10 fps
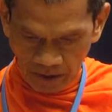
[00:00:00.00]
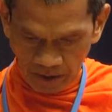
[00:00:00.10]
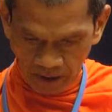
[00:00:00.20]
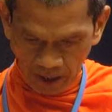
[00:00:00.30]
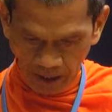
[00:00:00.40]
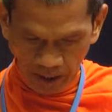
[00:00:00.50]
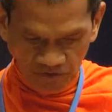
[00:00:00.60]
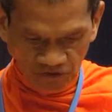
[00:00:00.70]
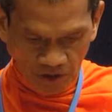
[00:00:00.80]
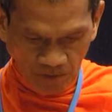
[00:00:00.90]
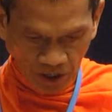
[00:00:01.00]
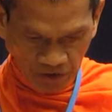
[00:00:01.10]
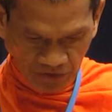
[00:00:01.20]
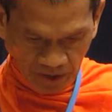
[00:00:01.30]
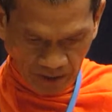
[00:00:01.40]
I am
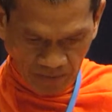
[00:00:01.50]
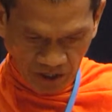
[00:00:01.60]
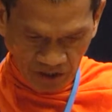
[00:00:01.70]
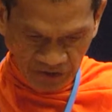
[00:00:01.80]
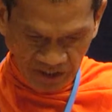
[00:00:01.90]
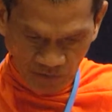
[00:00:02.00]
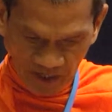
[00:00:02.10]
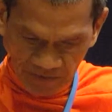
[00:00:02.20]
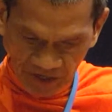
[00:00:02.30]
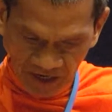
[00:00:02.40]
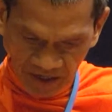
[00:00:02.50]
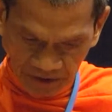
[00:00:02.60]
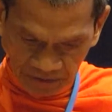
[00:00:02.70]
foremost amongst human beings.